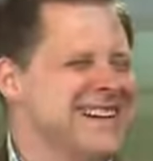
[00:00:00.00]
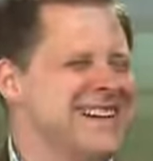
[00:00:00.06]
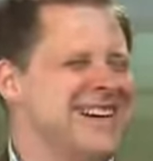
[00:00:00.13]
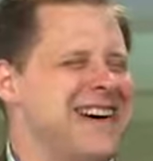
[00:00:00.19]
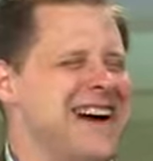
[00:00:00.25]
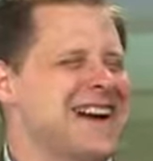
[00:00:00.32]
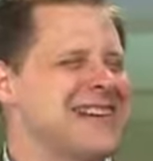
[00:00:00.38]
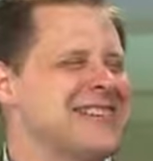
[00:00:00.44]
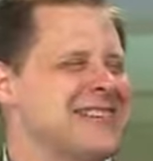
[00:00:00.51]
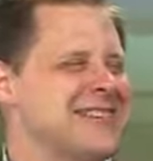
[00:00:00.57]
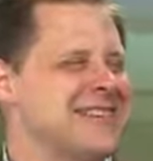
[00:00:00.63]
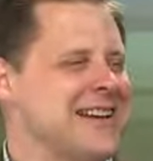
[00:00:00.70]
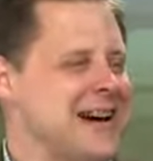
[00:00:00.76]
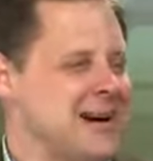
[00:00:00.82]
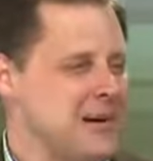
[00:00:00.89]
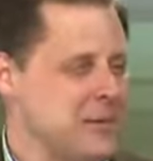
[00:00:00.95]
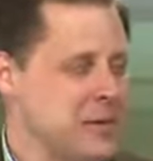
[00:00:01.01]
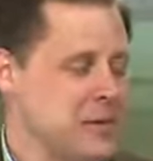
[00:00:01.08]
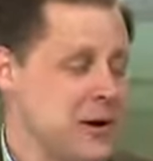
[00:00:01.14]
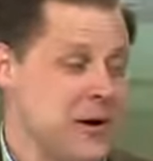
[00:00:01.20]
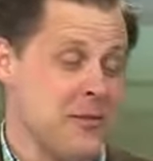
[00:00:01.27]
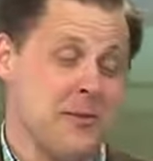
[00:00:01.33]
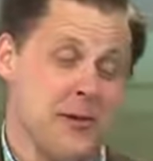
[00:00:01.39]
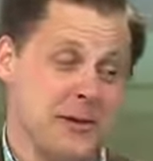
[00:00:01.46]
No, actually, we
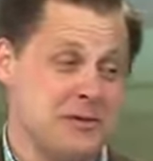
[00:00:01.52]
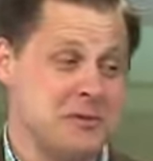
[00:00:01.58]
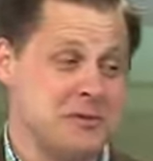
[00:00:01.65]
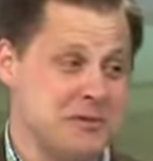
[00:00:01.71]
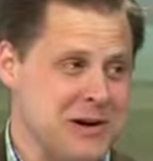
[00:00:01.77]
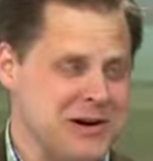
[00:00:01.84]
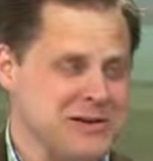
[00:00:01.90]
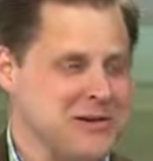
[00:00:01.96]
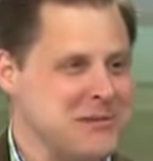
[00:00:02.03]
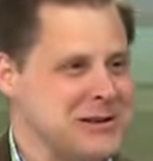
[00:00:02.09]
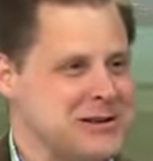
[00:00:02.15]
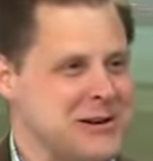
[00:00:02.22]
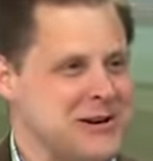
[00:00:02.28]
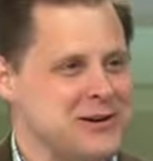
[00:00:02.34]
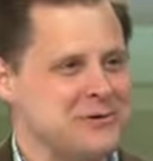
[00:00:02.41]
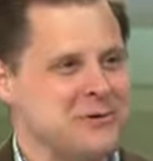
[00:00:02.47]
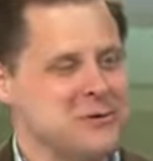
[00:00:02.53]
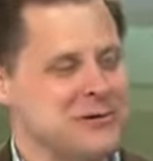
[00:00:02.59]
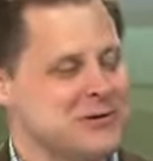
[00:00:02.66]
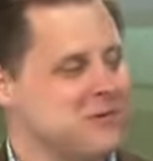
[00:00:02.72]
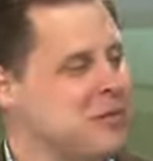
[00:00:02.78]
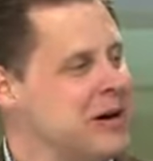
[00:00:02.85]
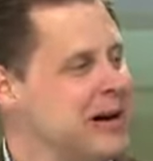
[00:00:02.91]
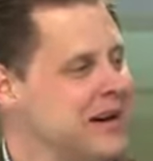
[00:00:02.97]
pay our employees much better than McDonald's
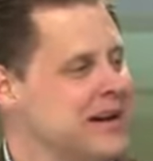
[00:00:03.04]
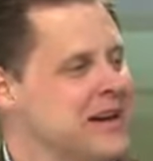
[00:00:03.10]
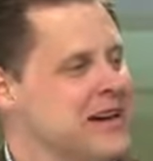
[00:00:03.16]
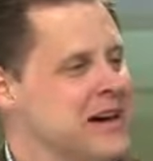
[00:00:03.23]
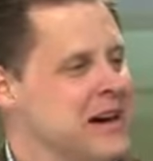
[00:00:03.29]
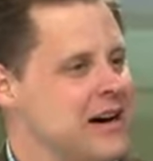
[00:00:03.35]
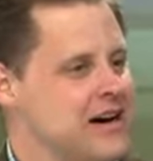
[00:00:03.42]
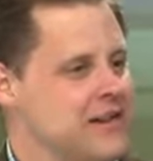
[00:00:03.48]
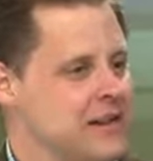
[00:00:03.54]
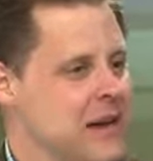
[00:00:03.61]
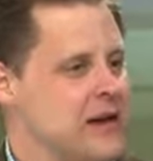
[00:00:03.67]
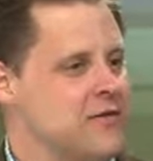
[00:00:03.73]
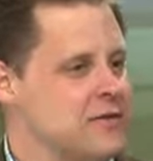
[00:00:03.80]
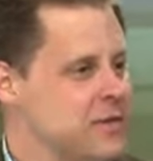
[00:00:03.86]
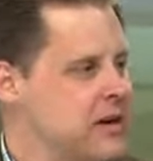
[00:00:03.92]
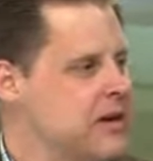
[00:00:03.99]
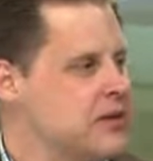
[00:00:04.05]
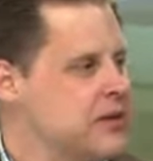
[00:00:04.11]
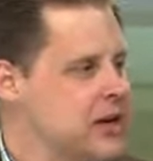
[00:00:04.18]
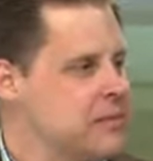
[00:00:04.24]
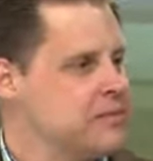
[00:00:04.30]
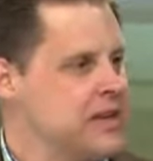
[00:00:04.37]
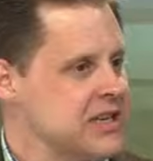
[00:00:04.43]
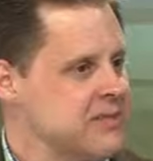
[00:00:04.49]
workers, but the average maintenance
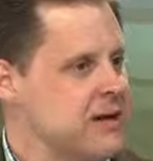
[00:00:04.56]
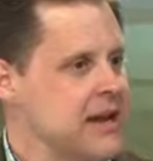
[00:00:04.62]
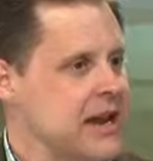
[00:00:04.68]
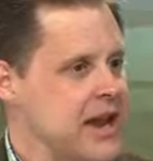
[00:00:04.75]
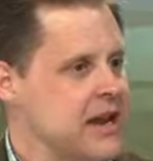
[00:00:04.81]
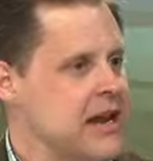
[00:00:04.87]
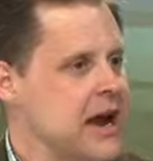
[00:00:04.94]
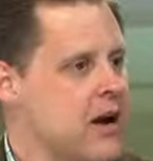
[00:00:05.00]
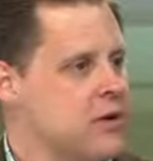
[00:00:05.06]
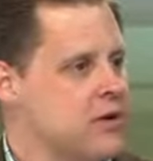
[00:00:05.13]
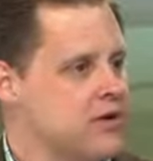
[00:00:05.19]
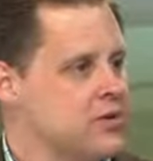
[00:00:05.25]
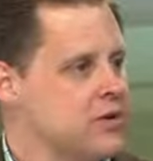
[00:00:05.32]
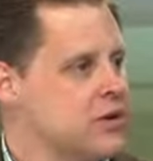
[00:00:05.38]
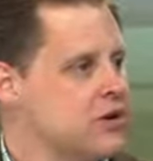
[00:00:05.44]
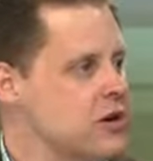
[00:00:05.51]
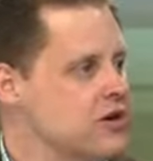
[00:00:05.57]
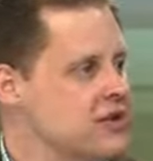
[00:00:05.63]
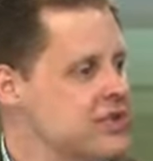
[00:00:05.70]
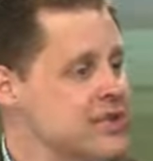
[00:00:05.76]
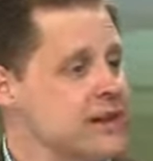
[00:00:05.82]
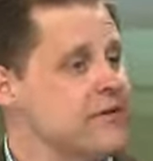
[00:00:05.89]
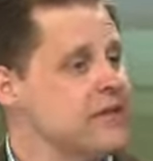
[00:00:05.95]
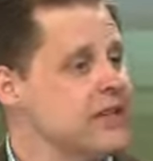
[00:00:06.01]
checkup takes about 8 hours. We charge
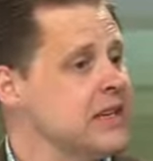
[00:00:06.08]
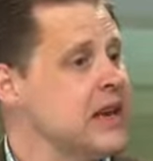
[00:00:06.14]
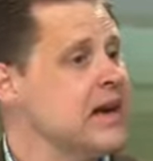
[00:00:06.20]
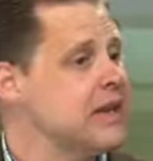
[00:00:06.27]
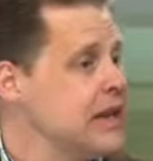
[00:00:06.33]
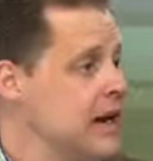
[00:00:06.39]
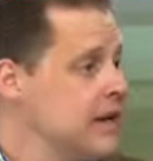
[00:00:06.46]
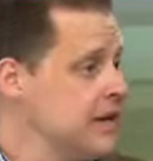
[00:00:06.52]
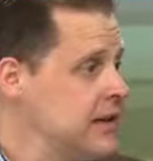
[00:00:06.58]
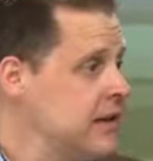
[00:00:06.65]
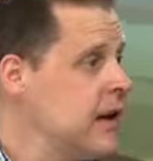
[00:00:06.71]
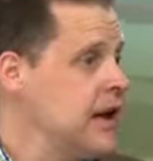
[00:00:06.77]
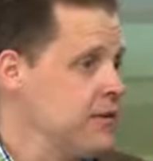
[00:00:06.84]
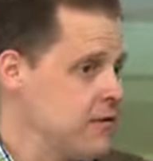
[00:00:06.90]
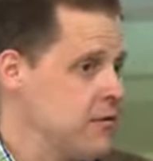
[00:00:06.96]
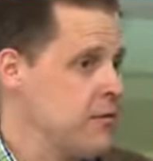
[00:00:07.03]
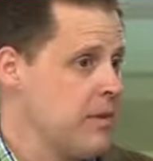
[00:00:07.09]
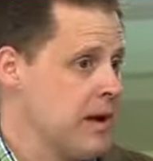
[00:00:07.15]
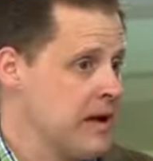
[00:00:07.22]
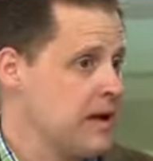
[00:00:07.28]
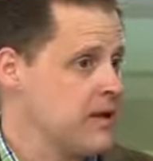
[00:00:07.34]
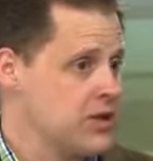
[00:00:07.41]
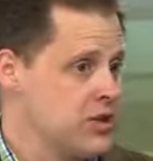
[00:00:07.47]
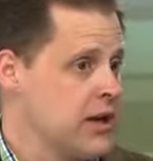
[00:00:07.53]
$79.99 for a
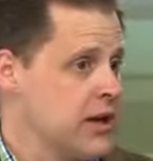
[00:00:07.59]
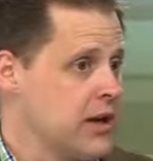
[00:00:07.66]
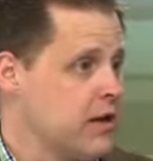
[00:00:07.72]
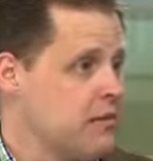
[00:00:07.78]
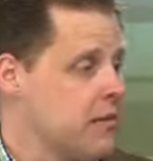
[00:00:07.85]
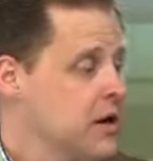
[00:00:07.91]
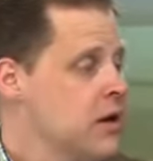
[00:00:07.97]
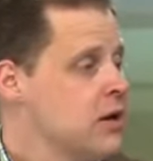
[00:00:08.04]
maintenance checkup.